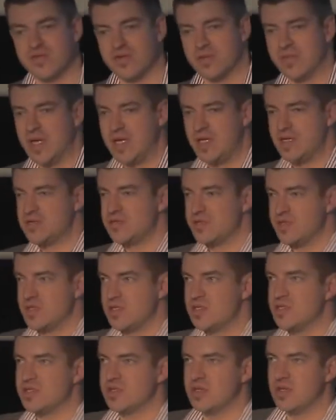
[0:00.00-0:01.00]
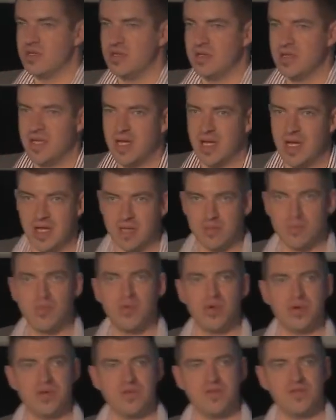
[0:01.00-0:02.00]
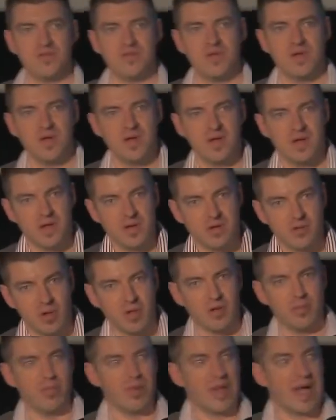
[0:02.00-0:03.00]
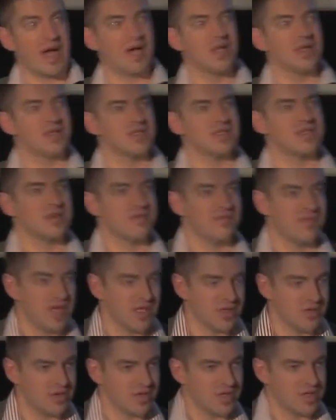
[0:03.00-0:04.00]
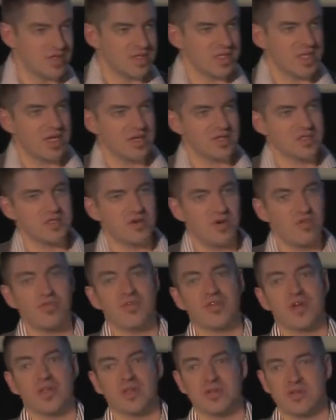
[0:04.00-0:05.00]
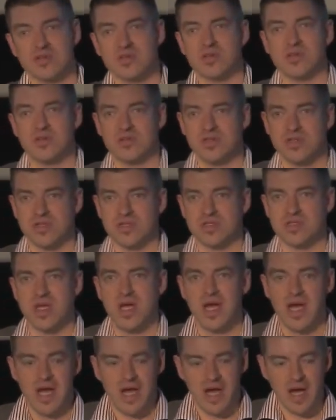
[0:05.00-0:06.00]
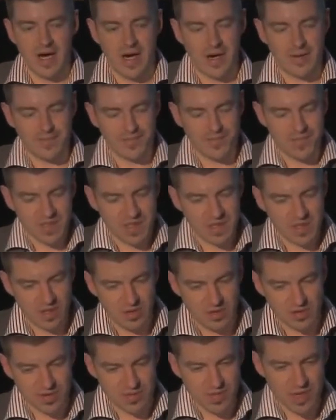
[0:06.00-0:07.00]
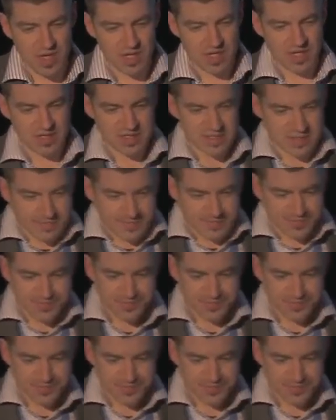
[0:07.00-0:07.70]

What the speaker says: from any traditional endpoint, well, blacklisting vendor that is offering their solutions on the market.